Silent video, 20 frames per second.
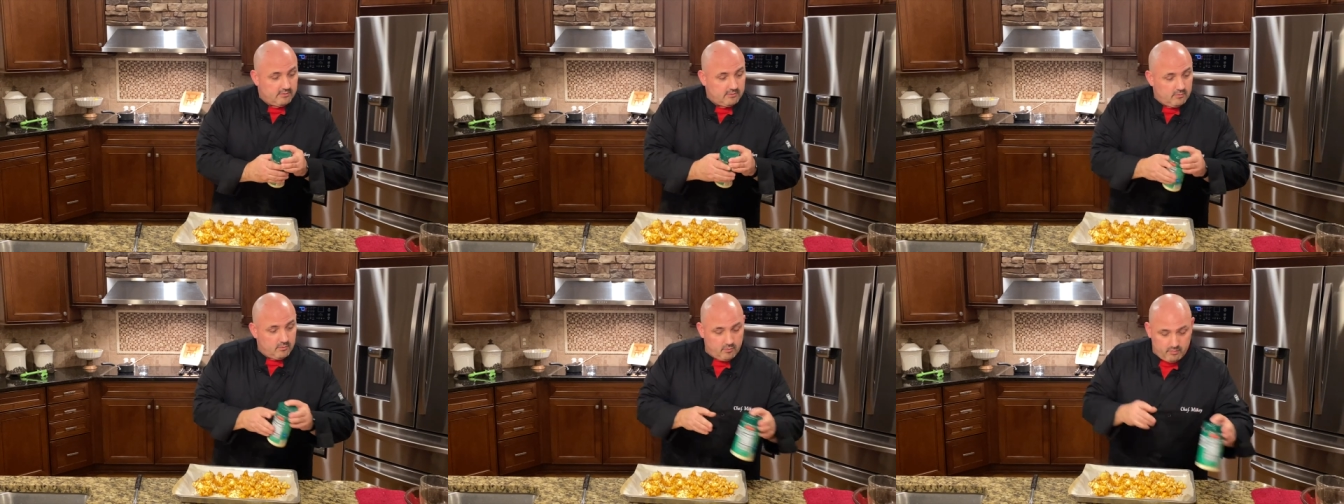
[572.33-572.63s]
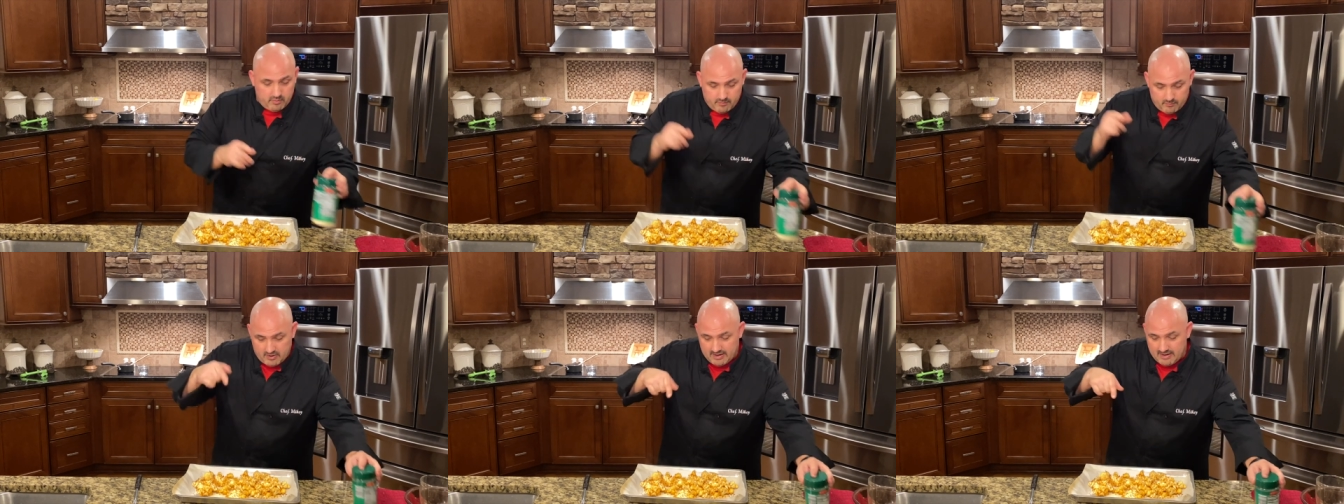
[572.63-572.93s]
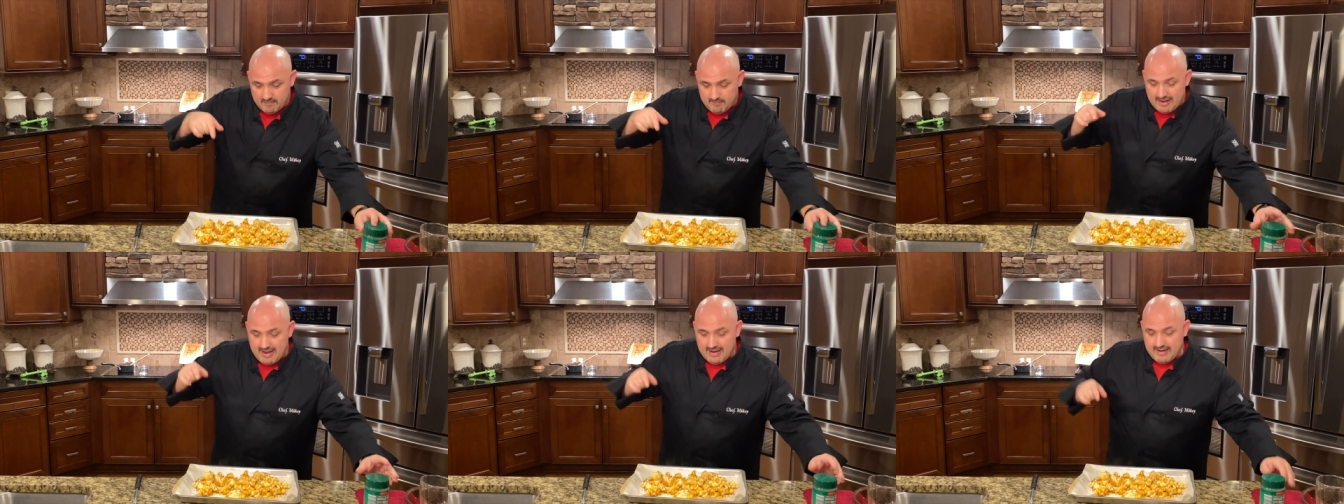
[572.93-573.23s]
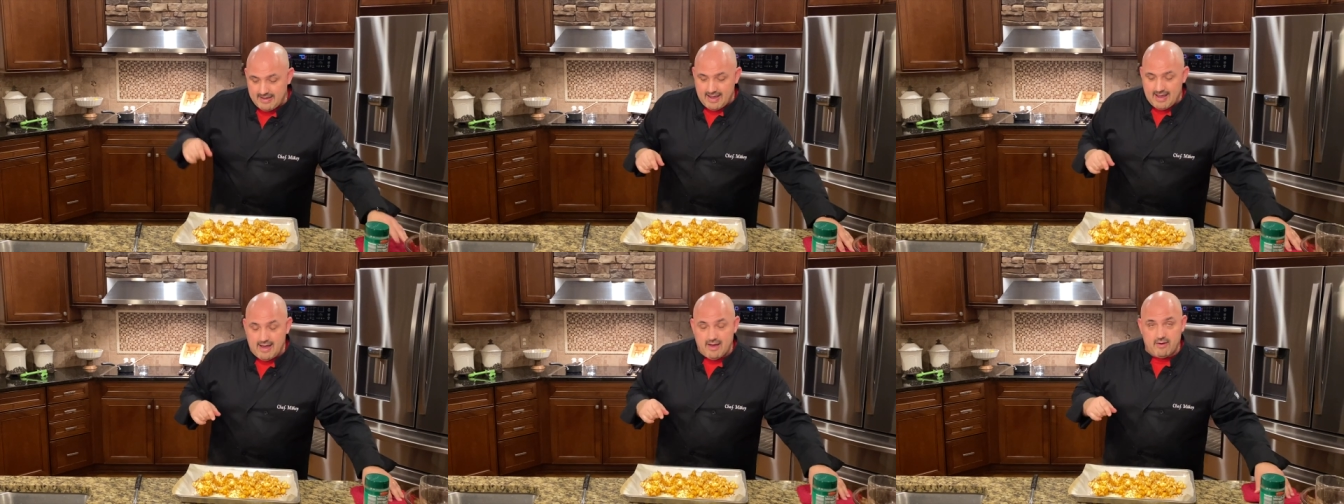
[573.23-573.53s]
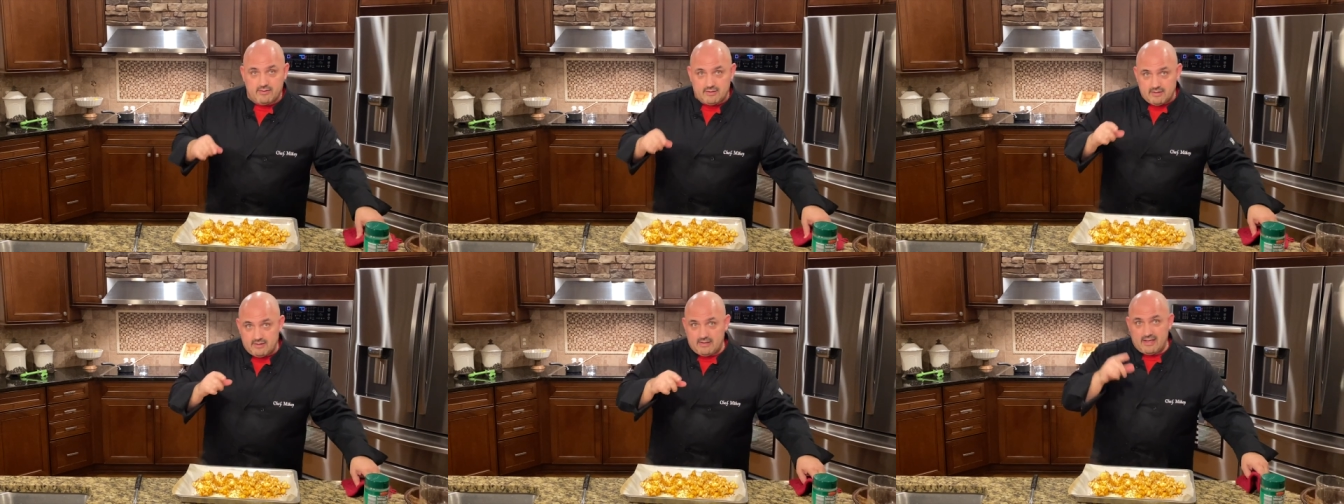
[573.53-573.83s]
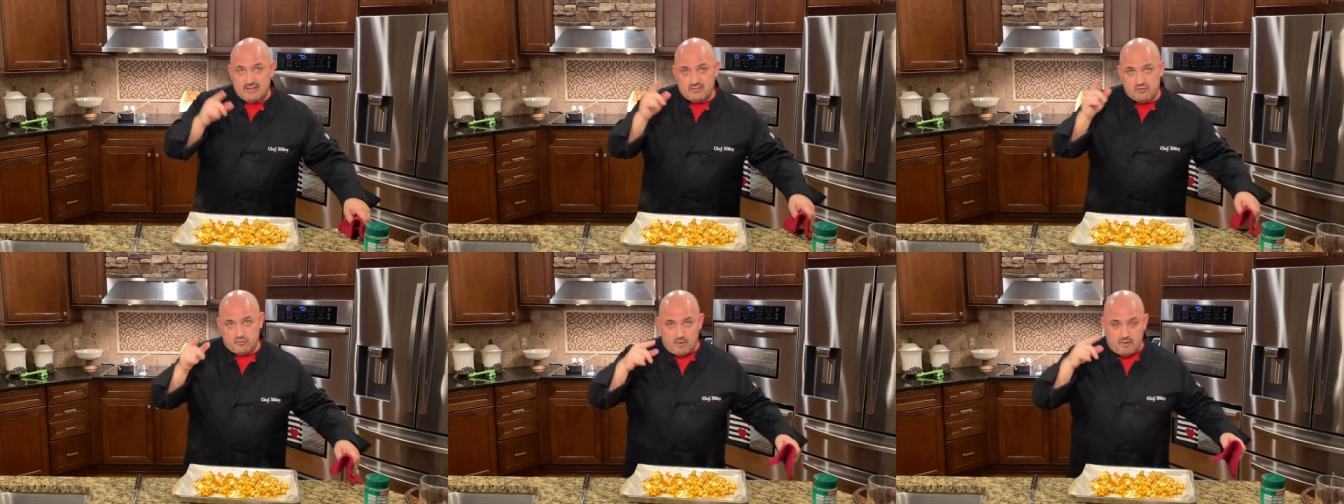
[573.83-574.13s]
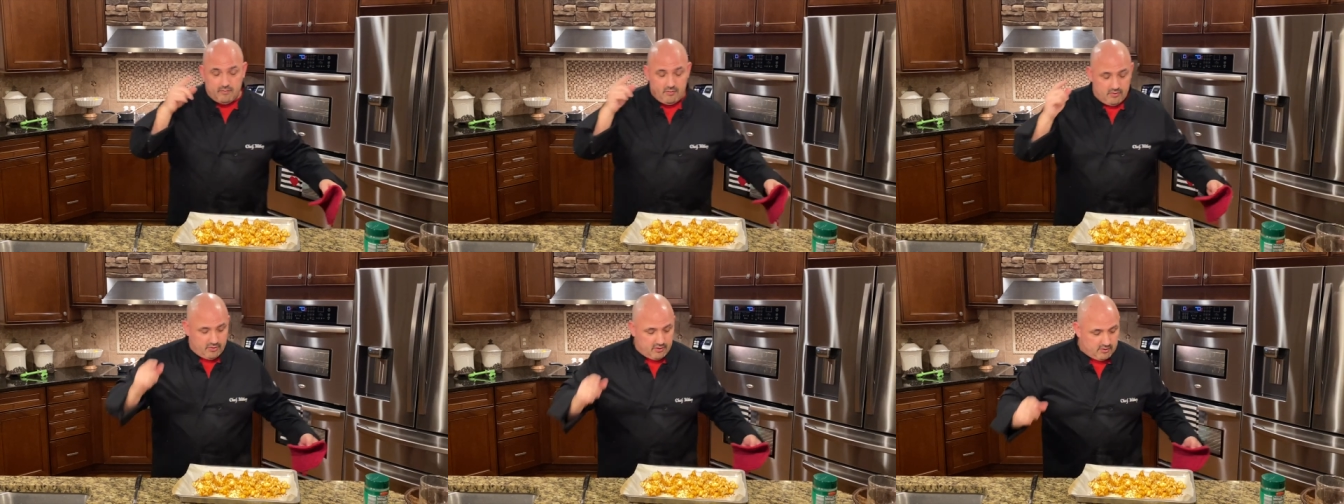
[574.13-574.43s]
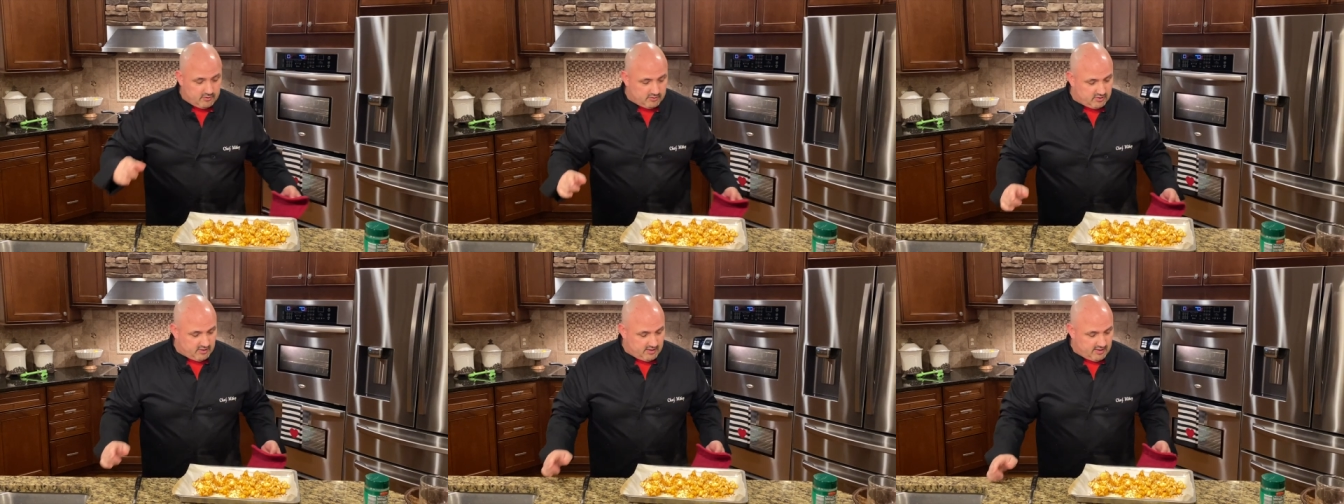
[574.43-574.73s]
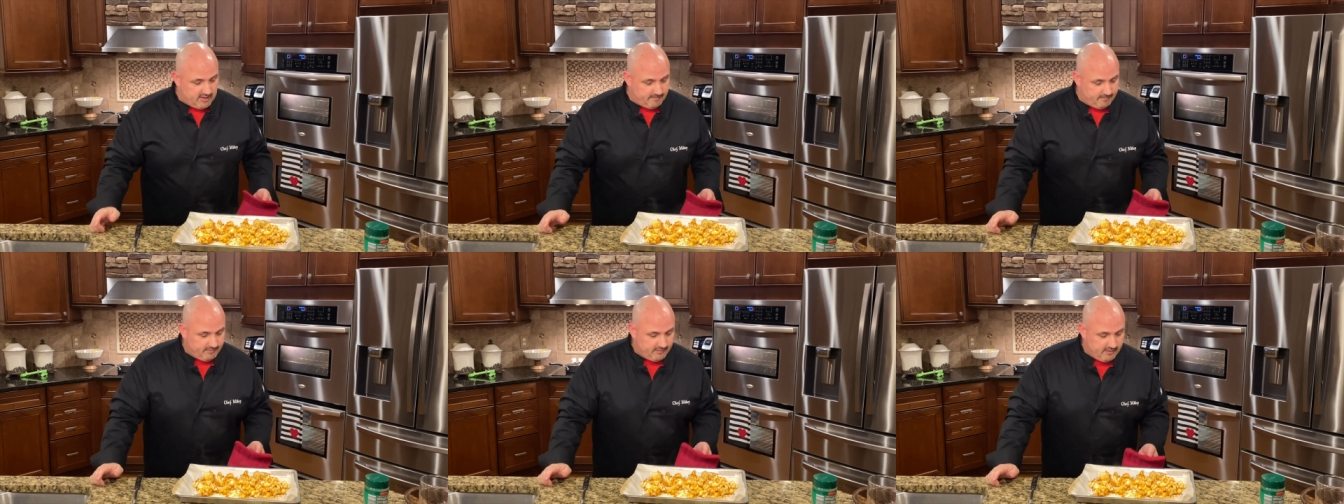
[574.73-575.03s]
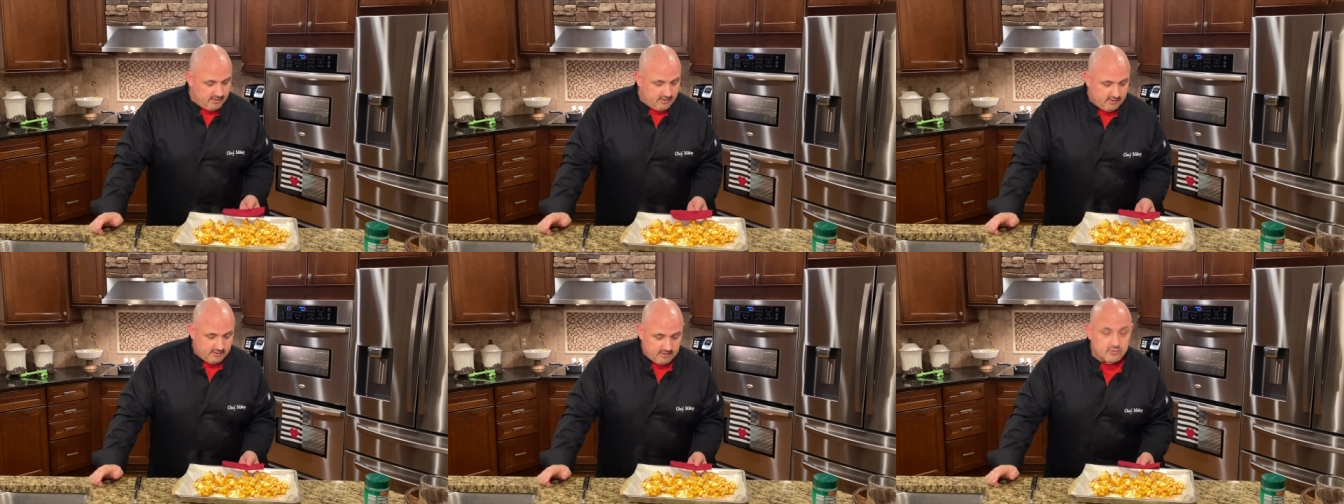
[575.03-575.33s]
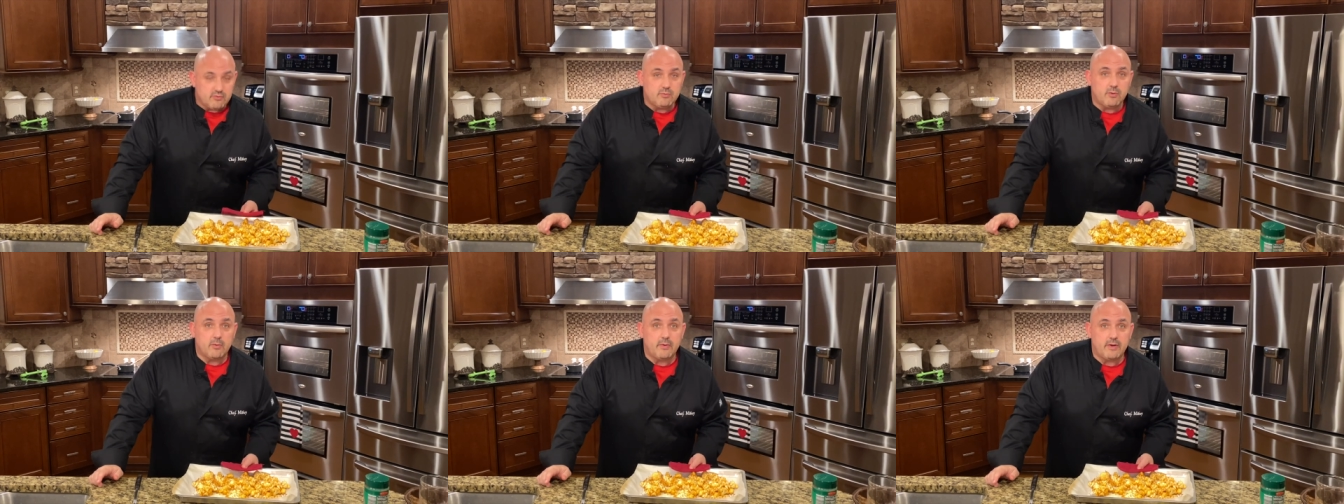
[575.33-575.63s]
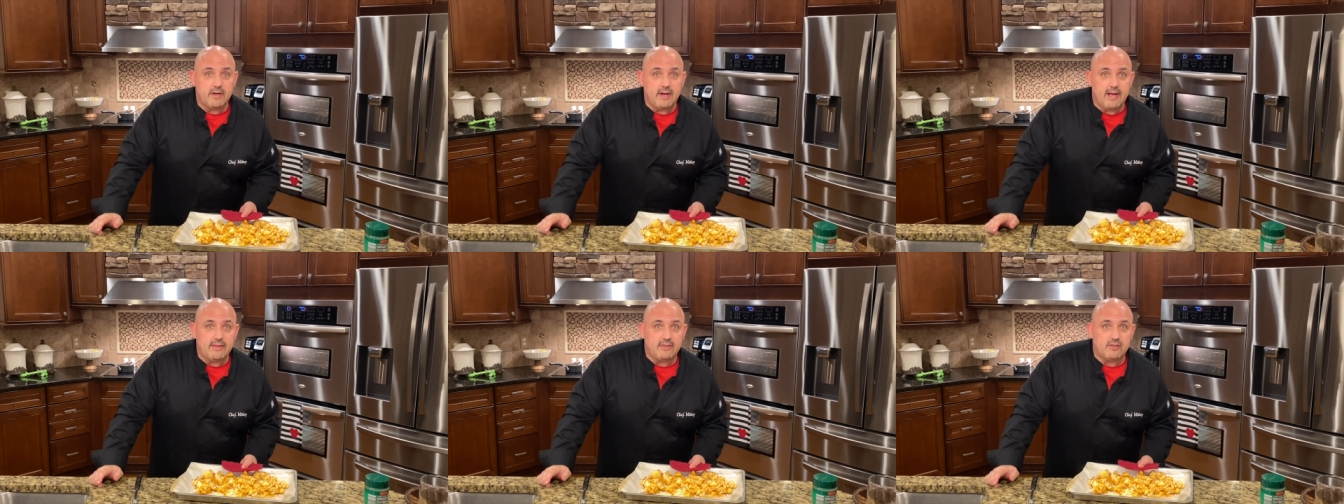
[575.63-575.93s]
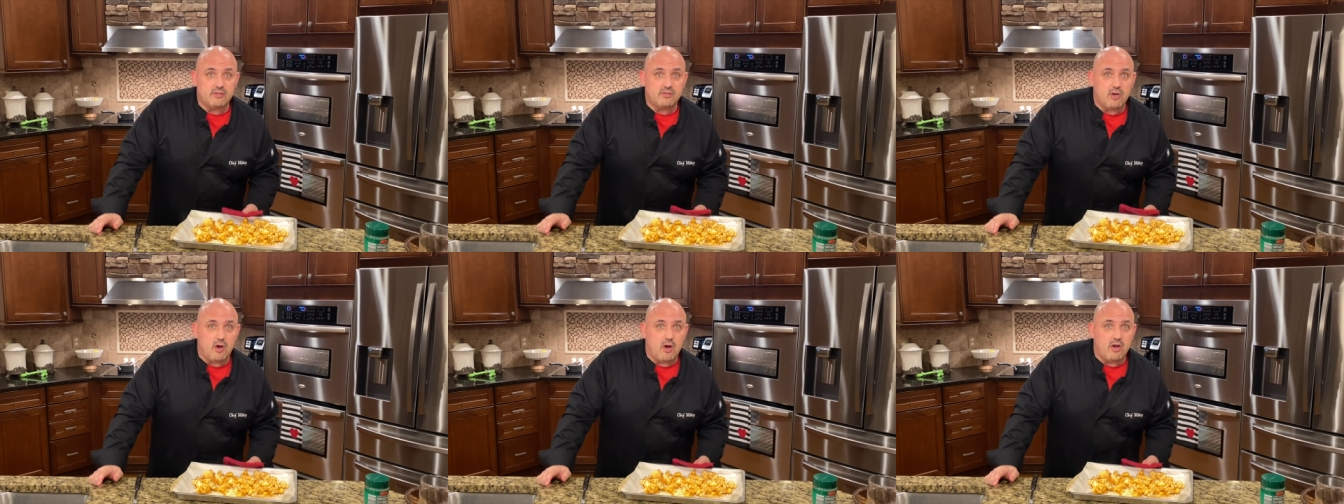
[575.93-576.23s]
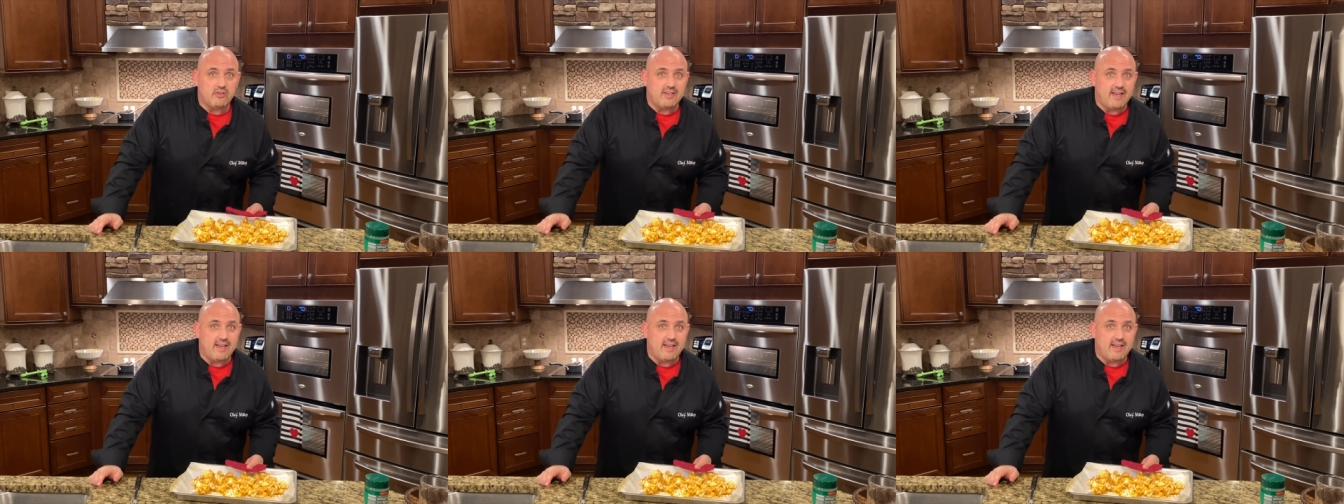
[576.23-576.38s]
when we bring them back out in the next 12 to 13, this is where we're gonna add the sauce.